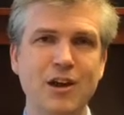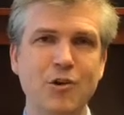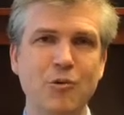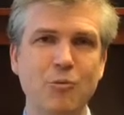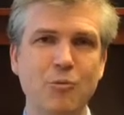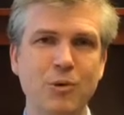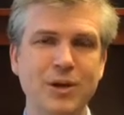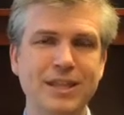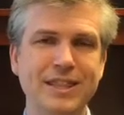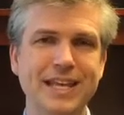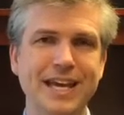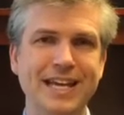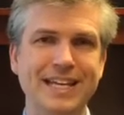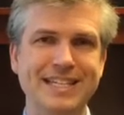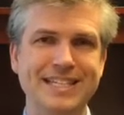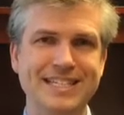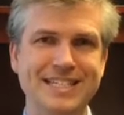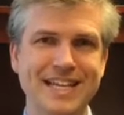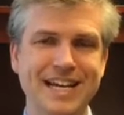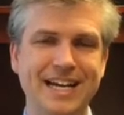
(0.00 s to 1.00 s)
when
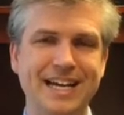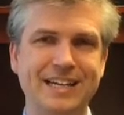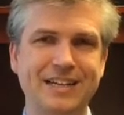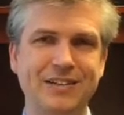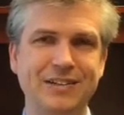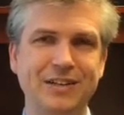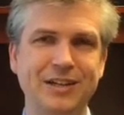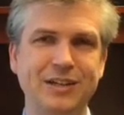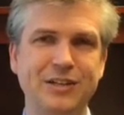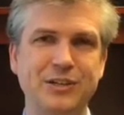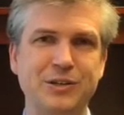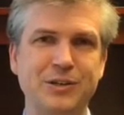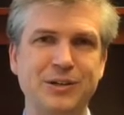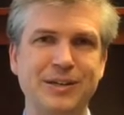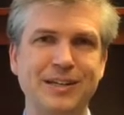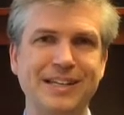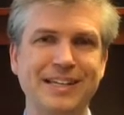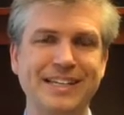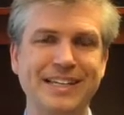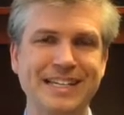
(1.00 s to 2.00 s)
that debt
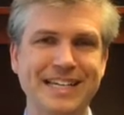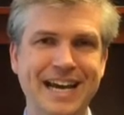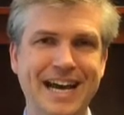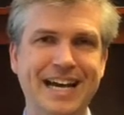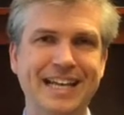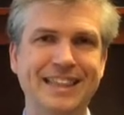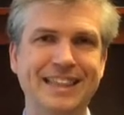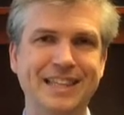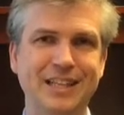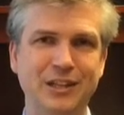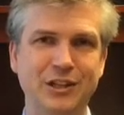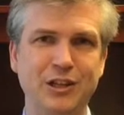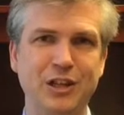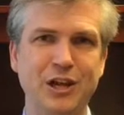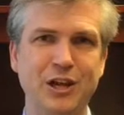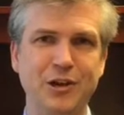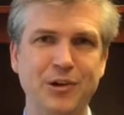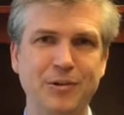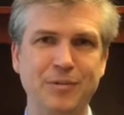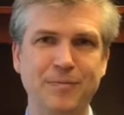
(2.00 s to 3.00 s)
collector got the
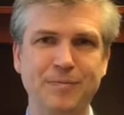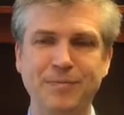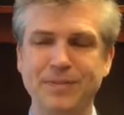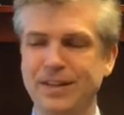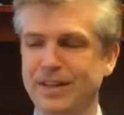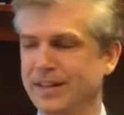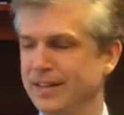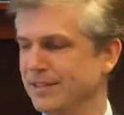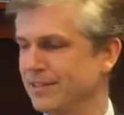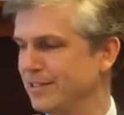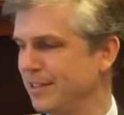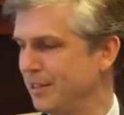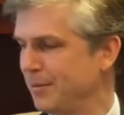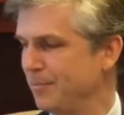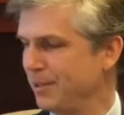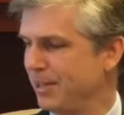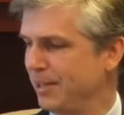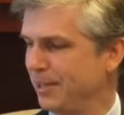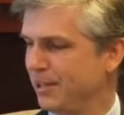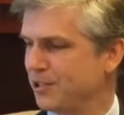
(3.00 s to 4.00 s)
loan. So let
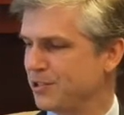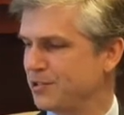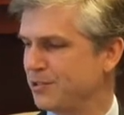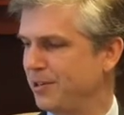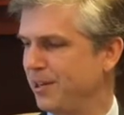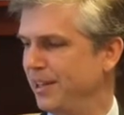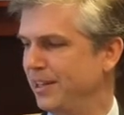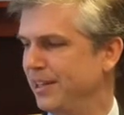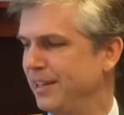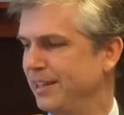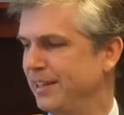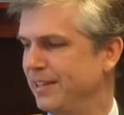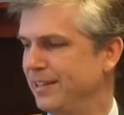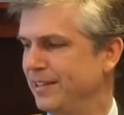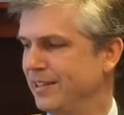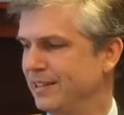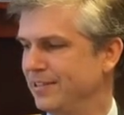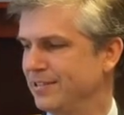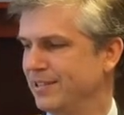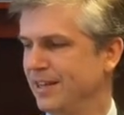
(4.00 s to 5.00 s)
me illustrate like
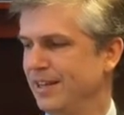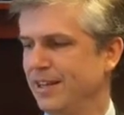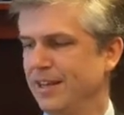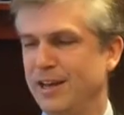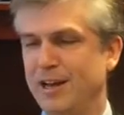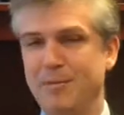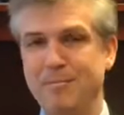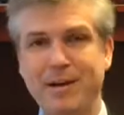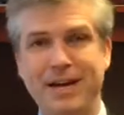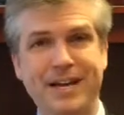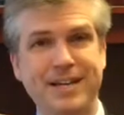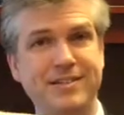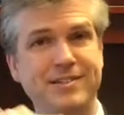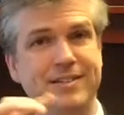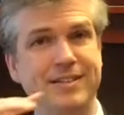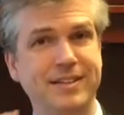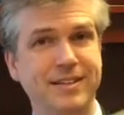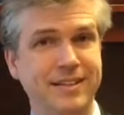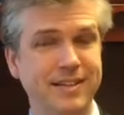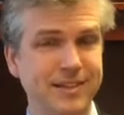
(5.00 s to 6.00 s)
this.
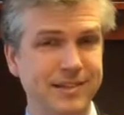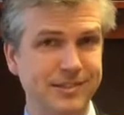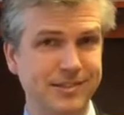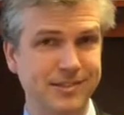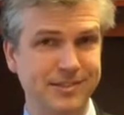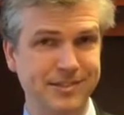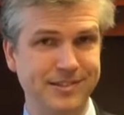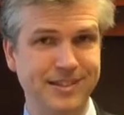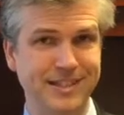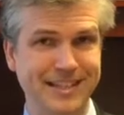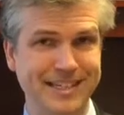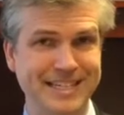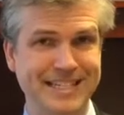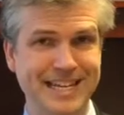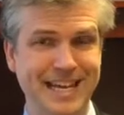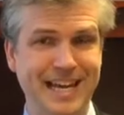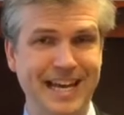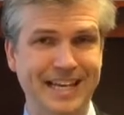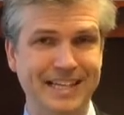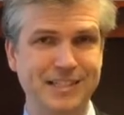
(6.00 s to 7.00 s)
Imagine this is the
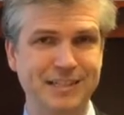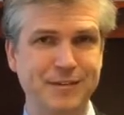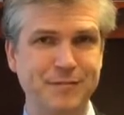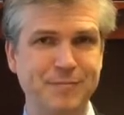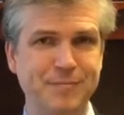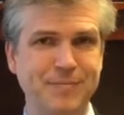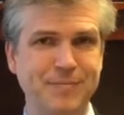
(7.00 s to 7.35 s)
debt.